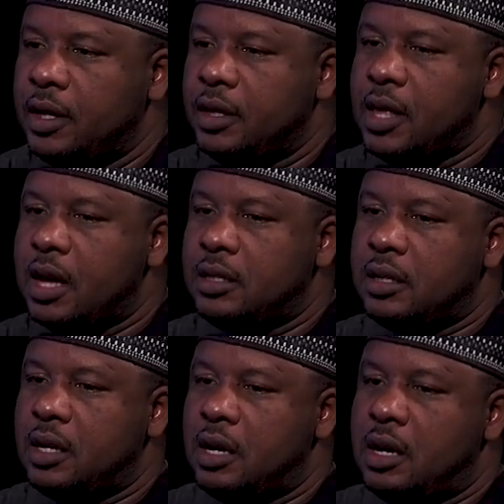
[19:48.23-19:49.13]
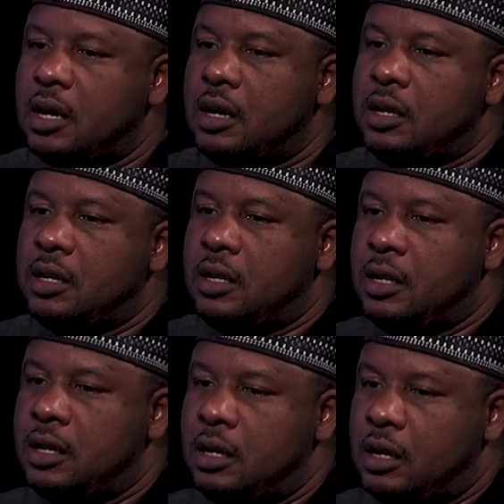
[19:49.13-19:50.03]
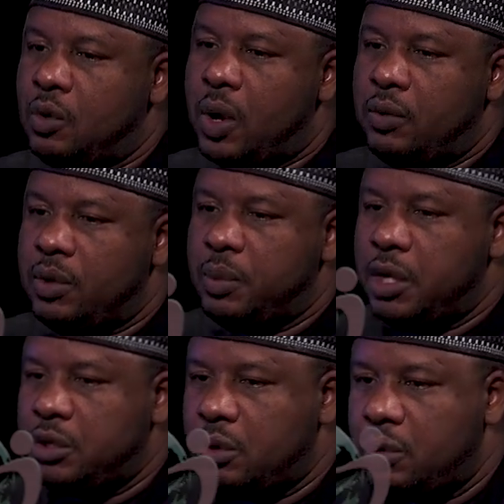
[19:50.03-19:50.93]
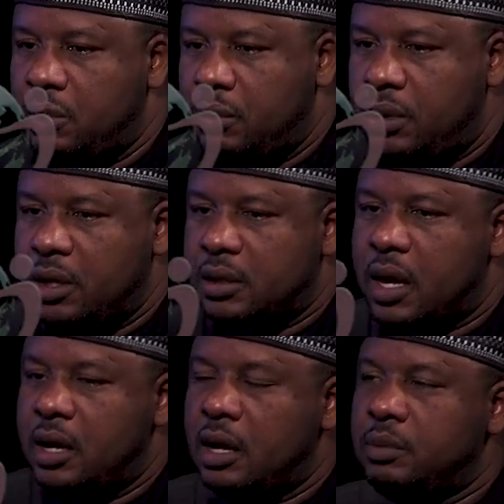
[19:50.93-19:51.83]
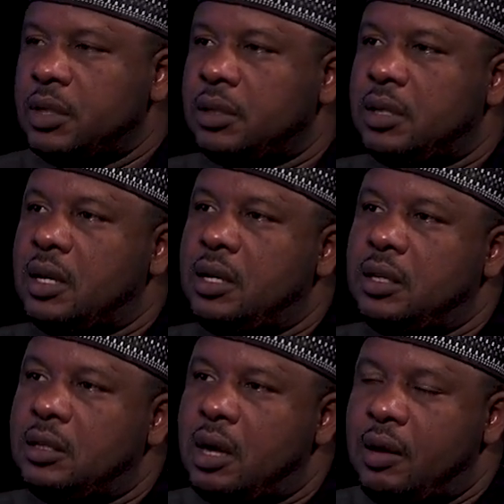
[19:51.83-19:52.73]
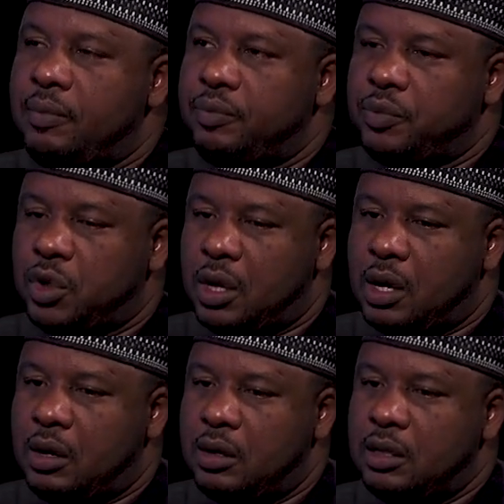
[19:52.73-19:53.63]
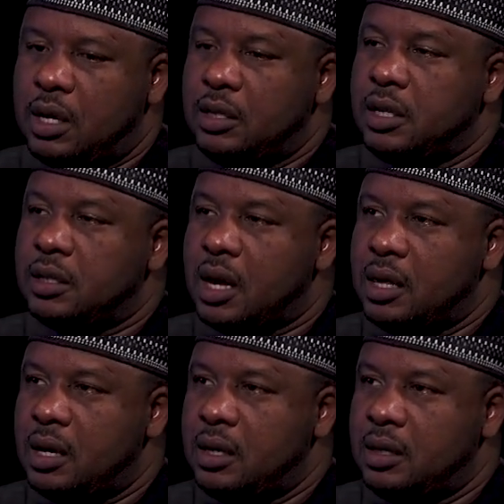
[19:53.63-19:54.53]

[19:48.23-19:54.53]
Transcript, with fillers: that uh, one of the major things that helped the state is um, uh, intelligence gathering.